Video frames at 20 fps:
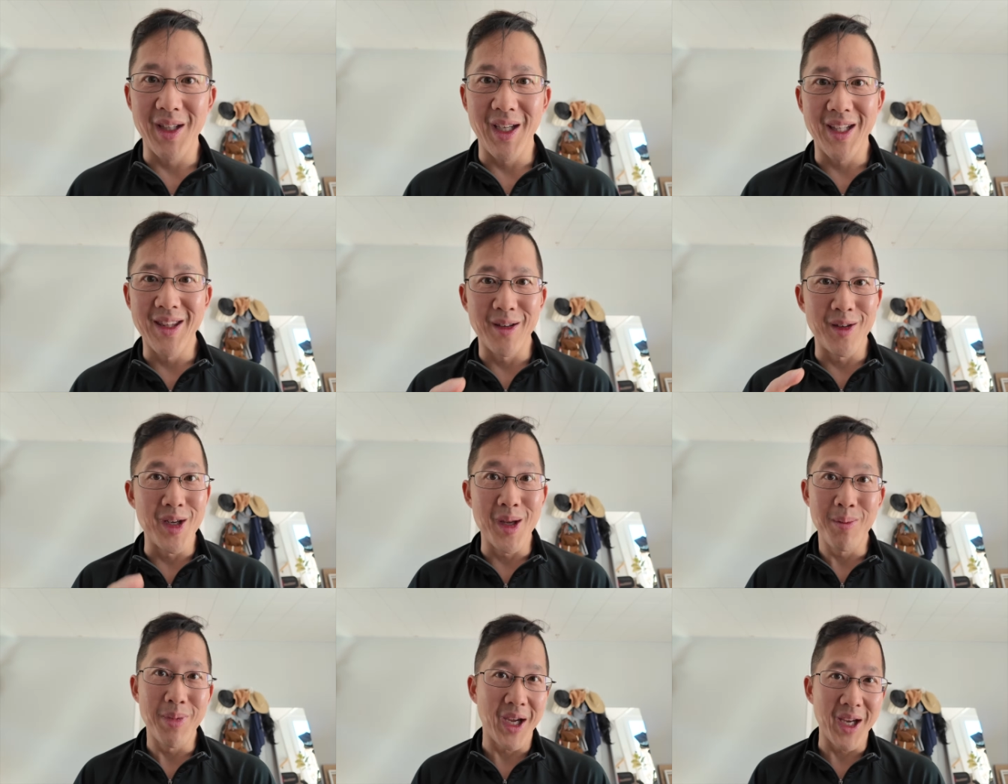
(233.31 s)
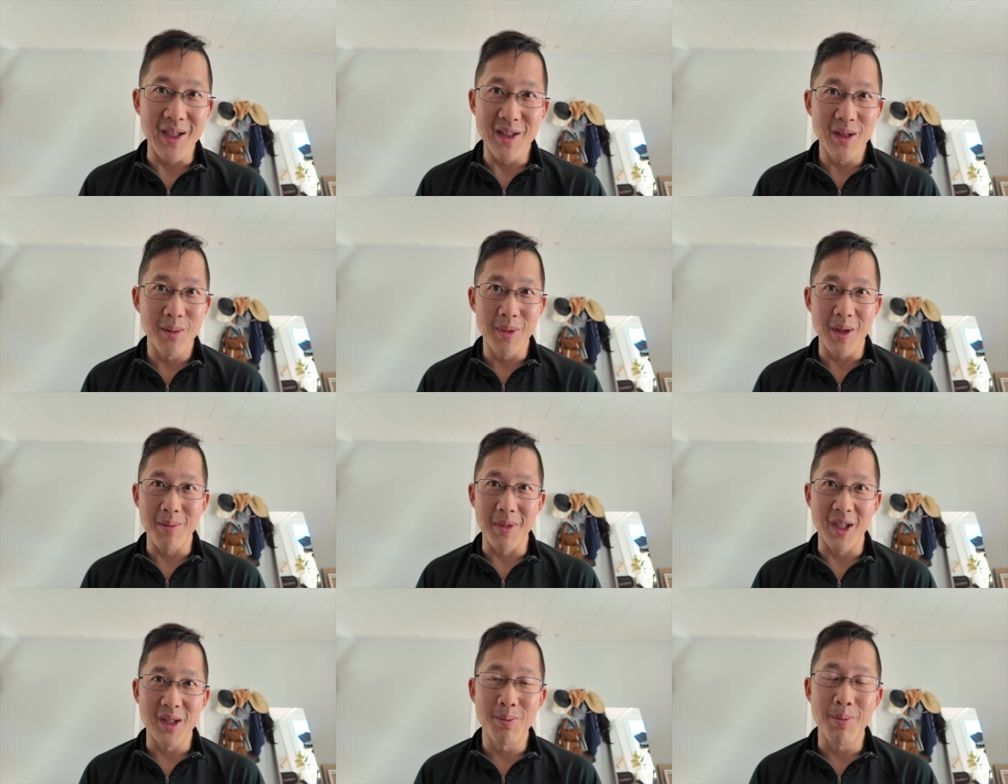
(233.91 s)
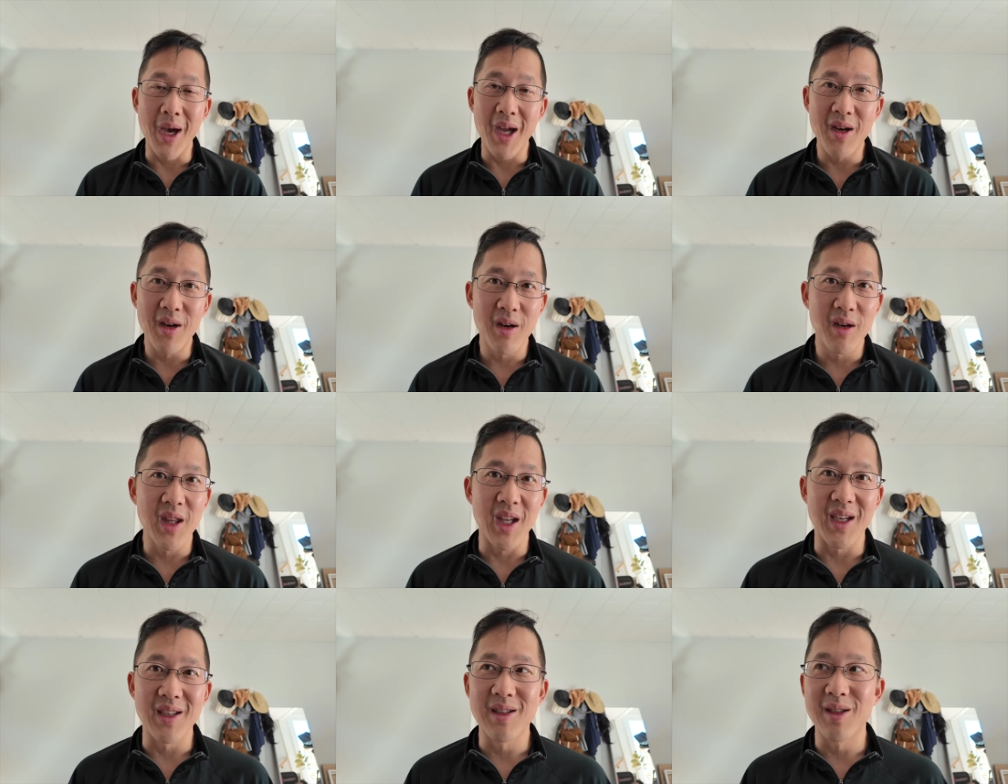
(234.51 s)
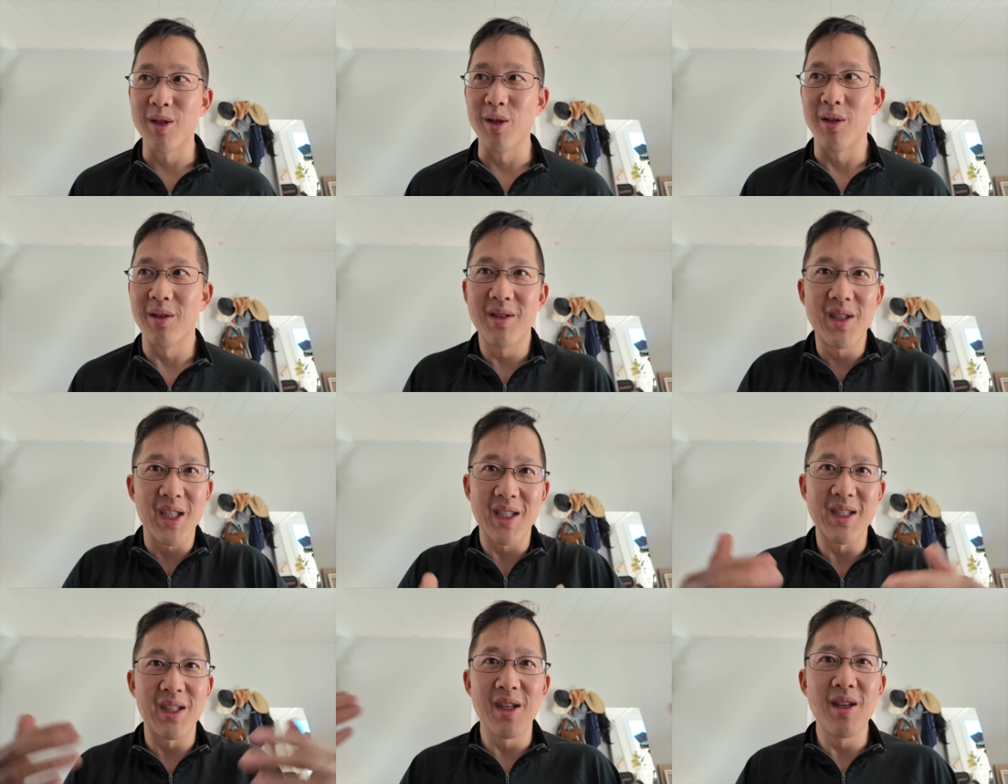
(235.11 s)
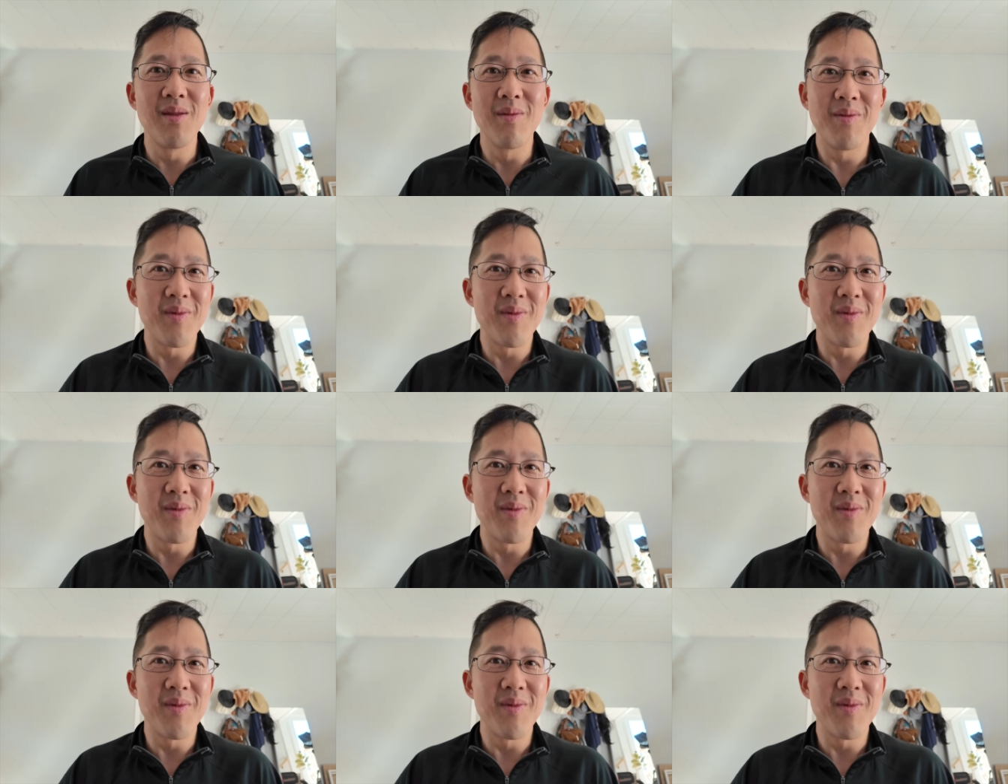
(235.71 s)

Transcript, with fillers: Like their knee pain should be much better. They should just,